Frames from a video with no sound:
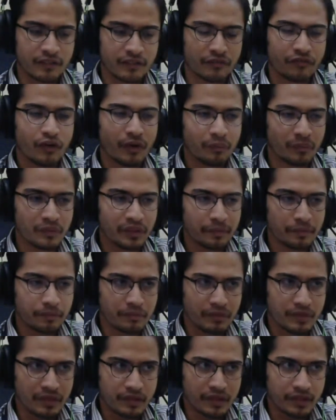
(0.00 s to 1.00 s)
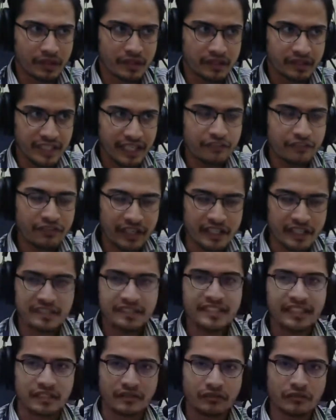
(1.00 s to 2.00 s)
from the traffic
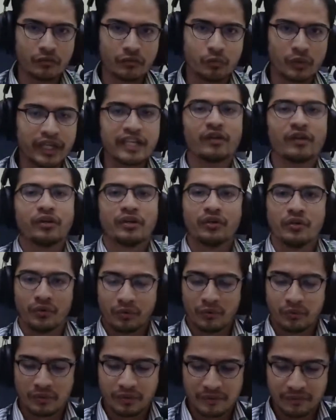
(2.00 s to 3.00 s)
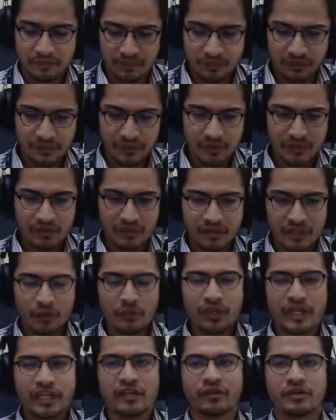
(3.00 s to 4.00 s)
itself. We cannot know. Okay,
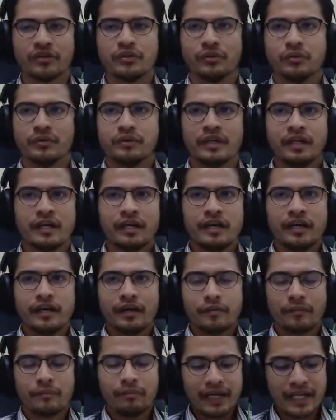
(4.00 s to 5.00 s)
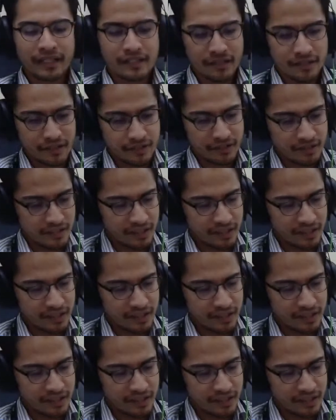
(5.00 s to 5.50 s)
we cannot know. But